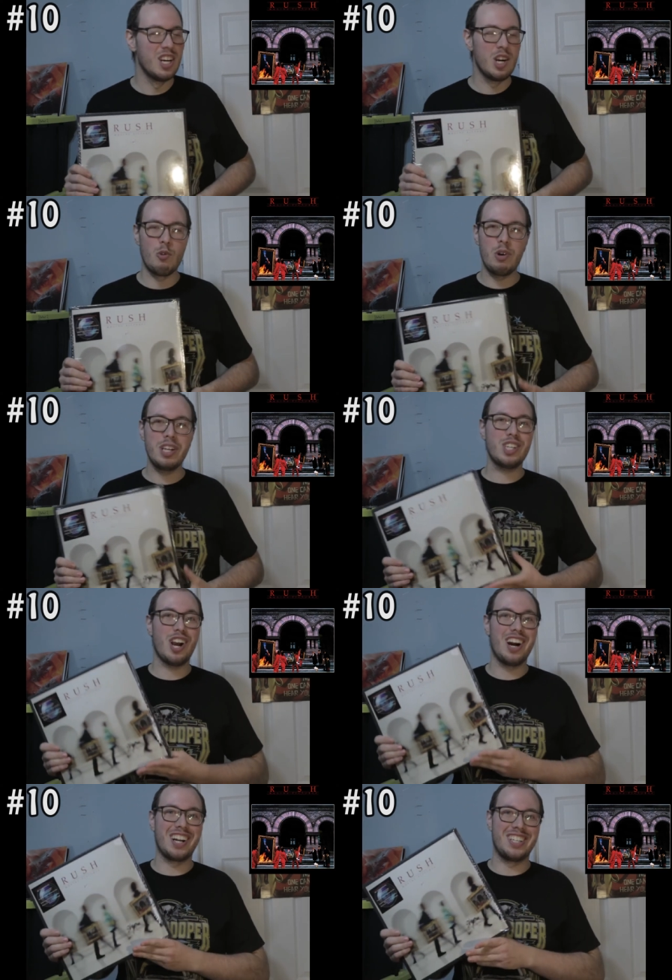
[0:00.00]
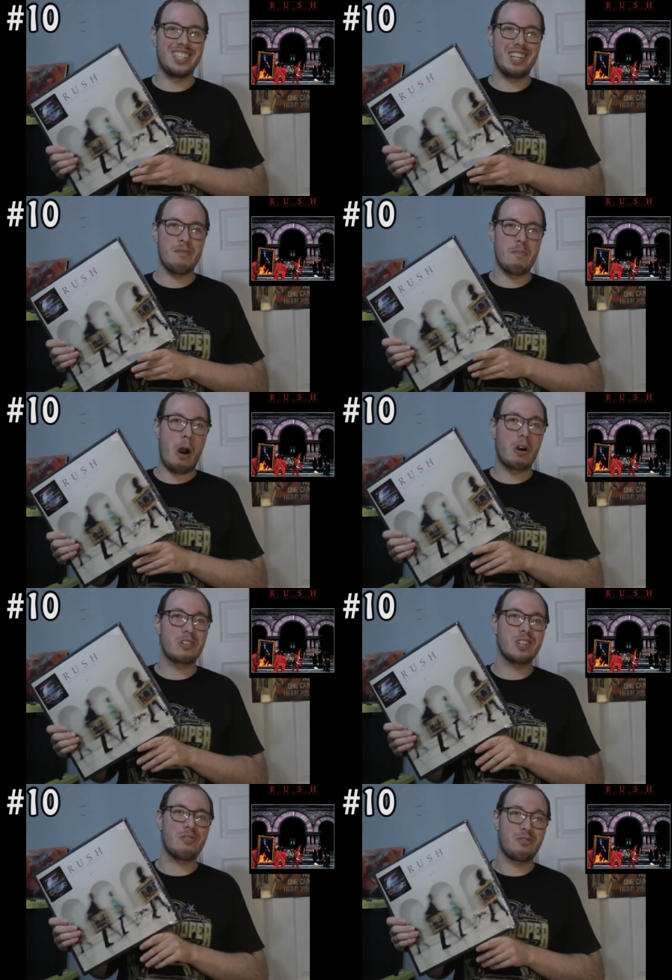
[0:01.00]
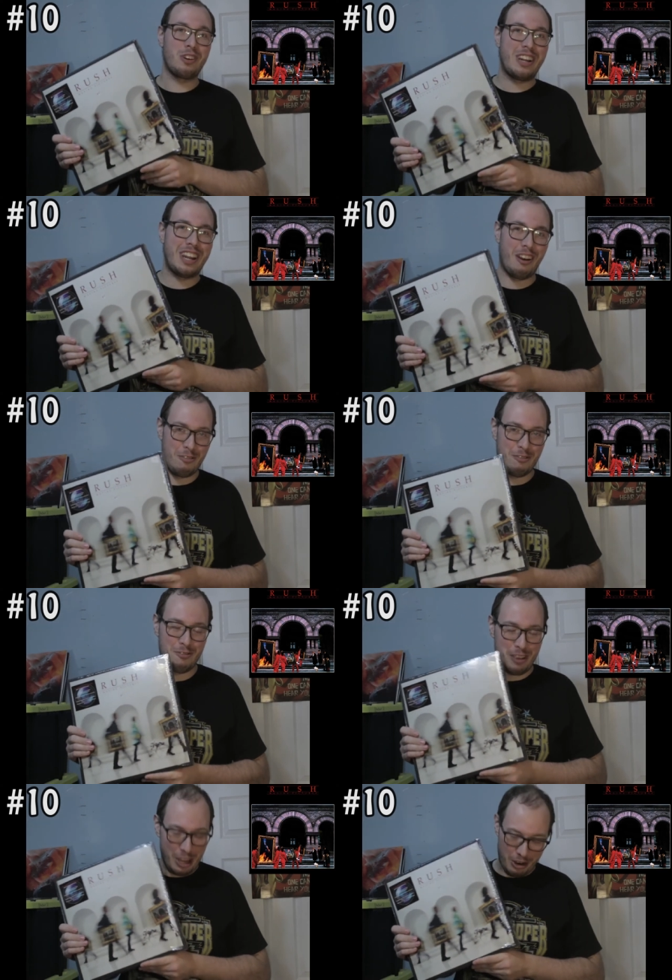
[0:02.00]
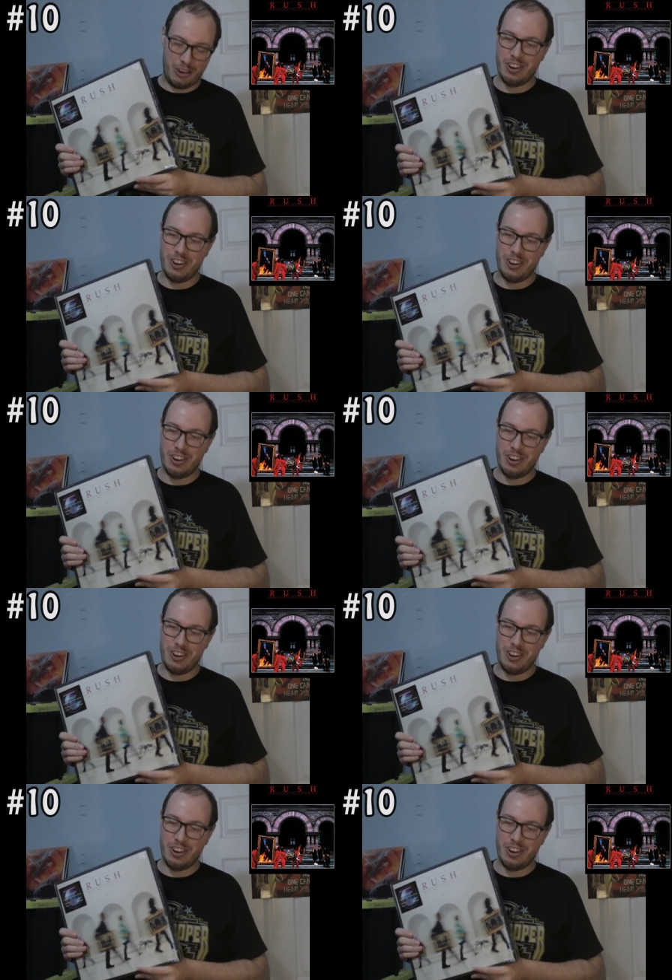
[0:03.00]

Witch Hunt, Part Free of Fear.